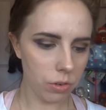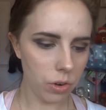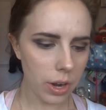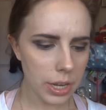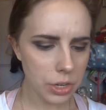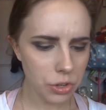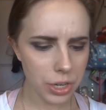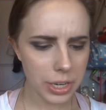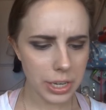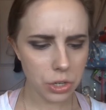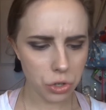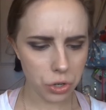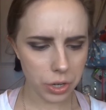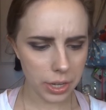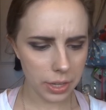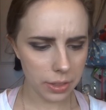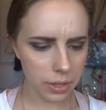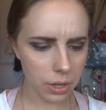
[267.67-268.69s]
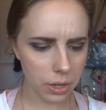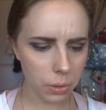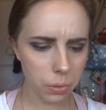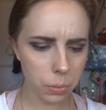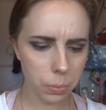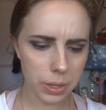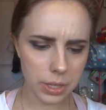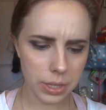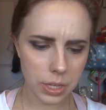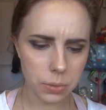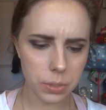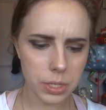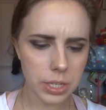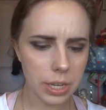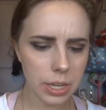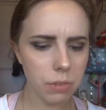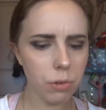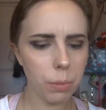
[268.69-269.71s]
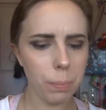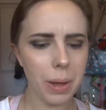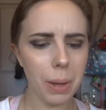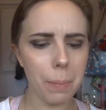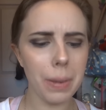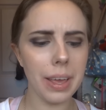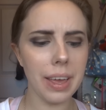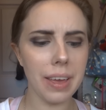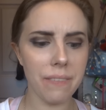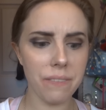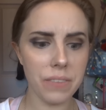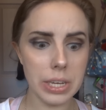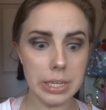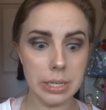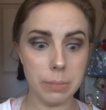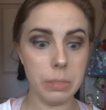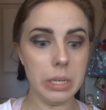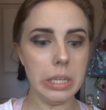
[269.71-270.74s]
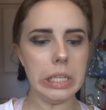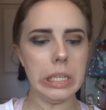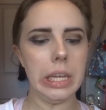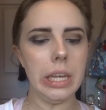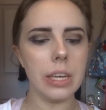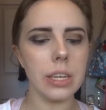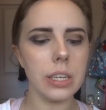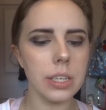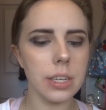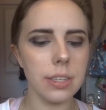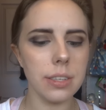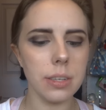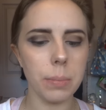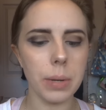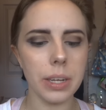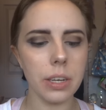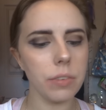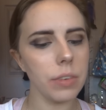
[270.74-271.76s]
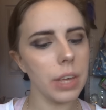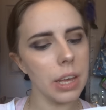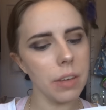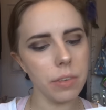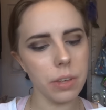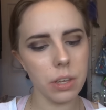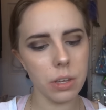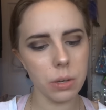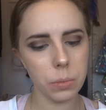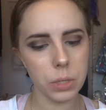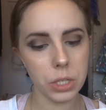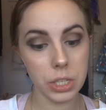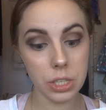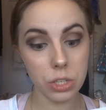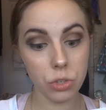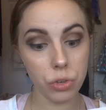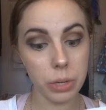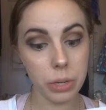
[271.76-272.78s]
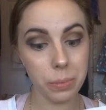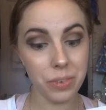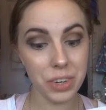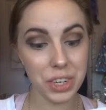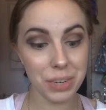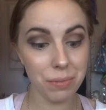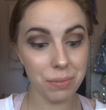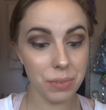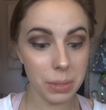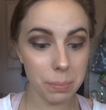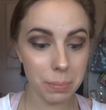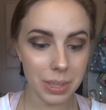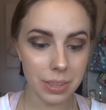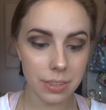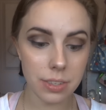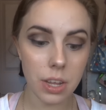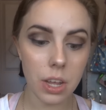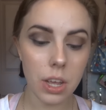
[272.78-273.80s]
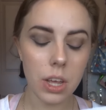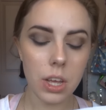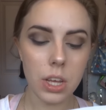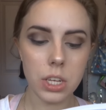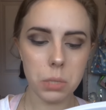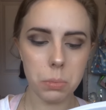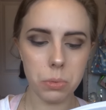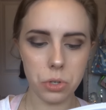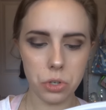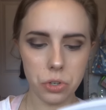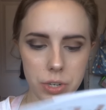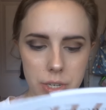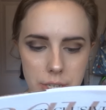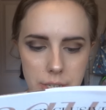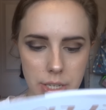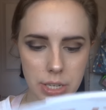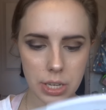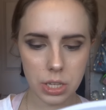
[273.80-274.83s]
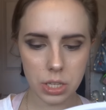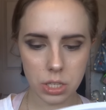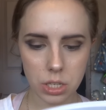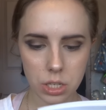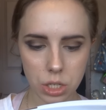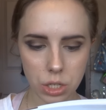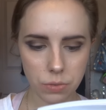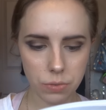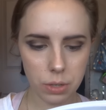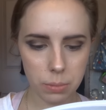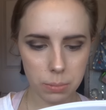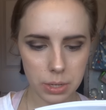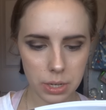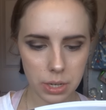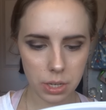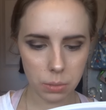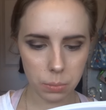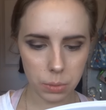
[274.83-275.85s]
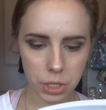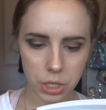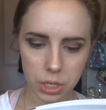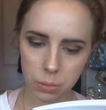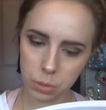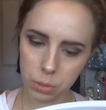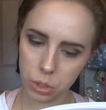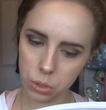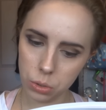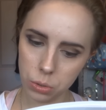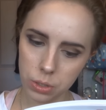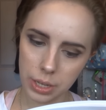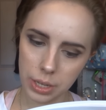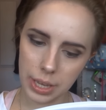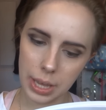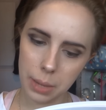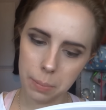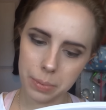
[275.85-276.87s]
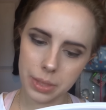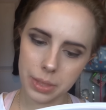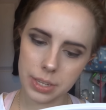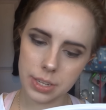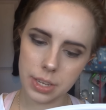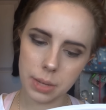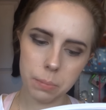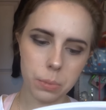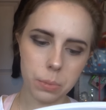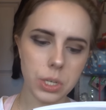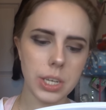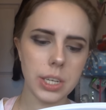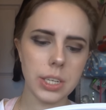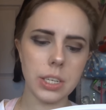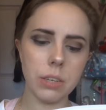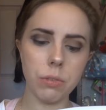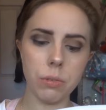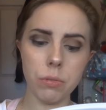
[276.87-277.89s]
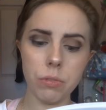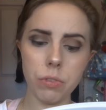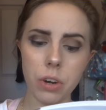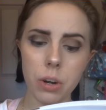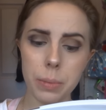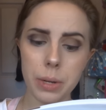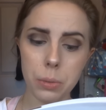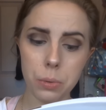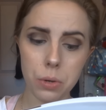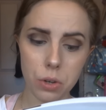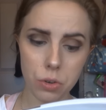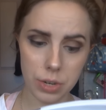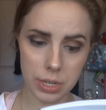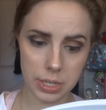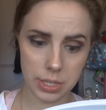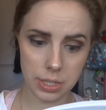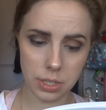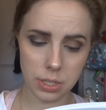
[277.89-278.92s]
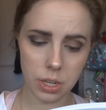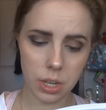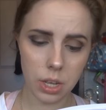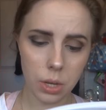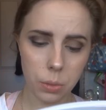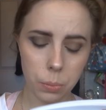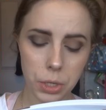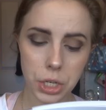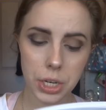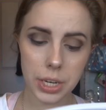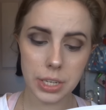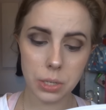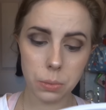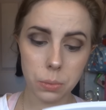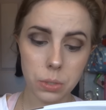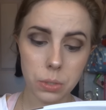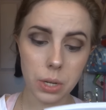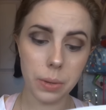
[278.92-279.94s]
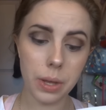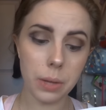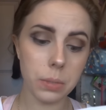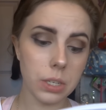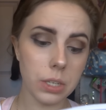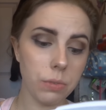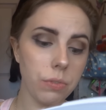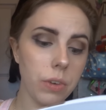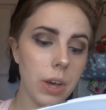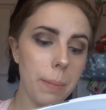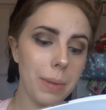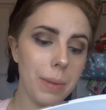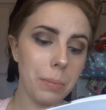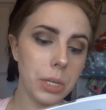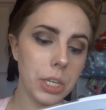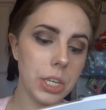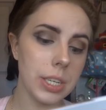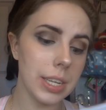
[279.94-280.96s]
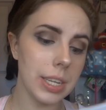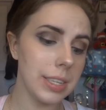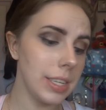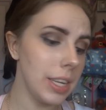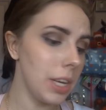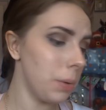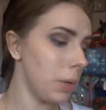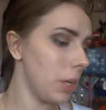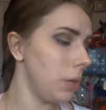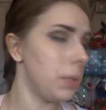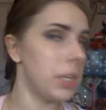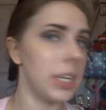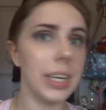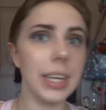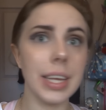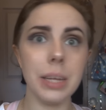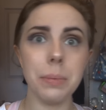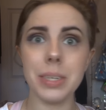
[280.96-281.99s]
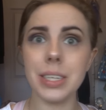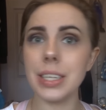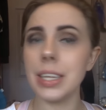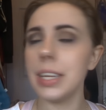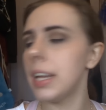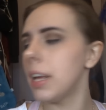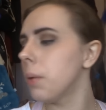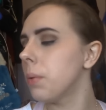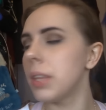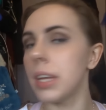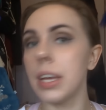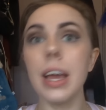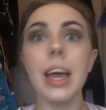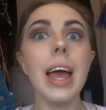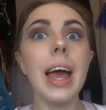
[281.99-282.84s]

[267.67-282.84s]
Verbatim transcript: For a hydrating treat in the colder weather, use Skin Republic face mask. It contains a blend of caviar, which is extremely rich in vitamins, to moisturise the skin, such as vitamin E, which helps to keep the skin protected from environmental aggressors. Witch hazel also helps to fight blemishes, and CoQ10 keeps the skin healthy.